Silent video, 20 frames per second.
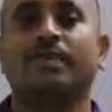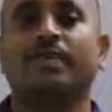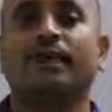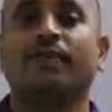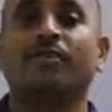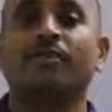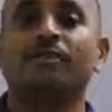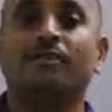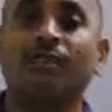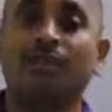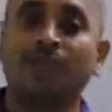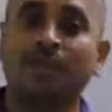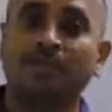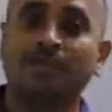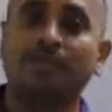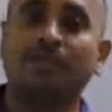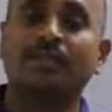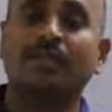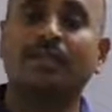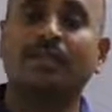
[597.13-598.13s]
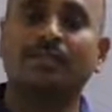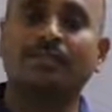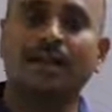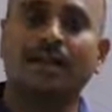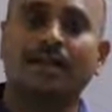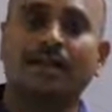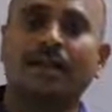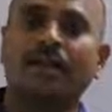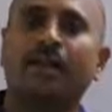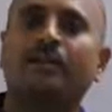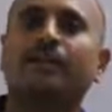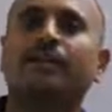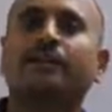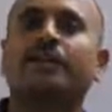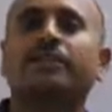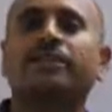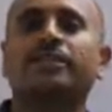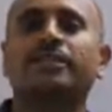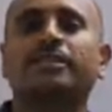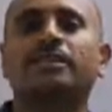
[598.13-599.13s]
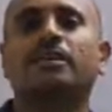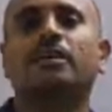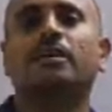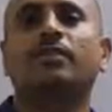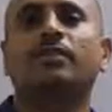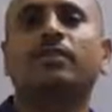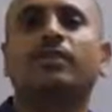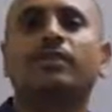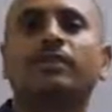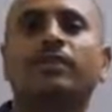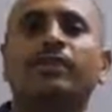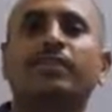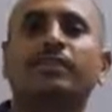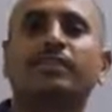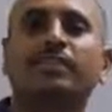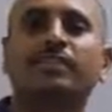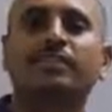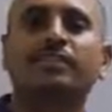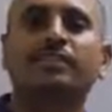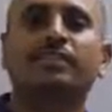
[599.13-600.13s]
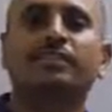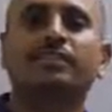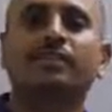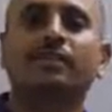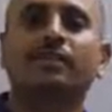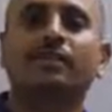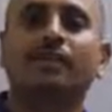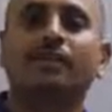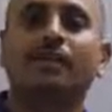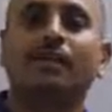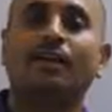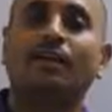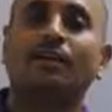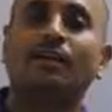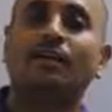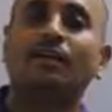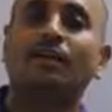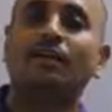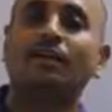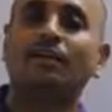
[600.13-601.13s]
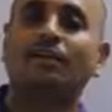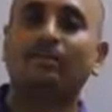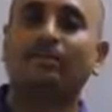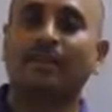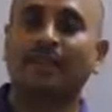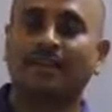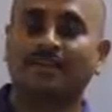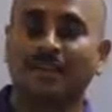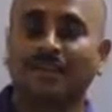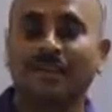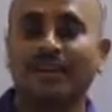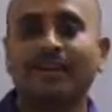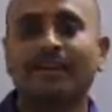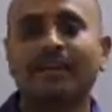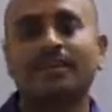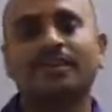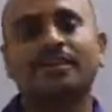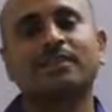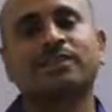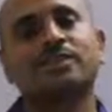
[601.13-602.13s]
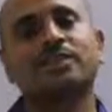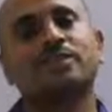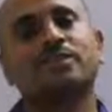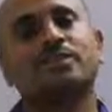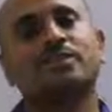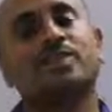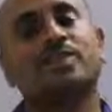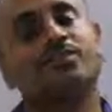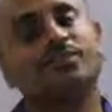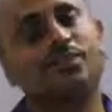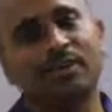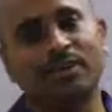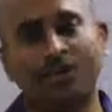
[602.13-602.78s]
and what are the characteristics of living things and what are the characteristics of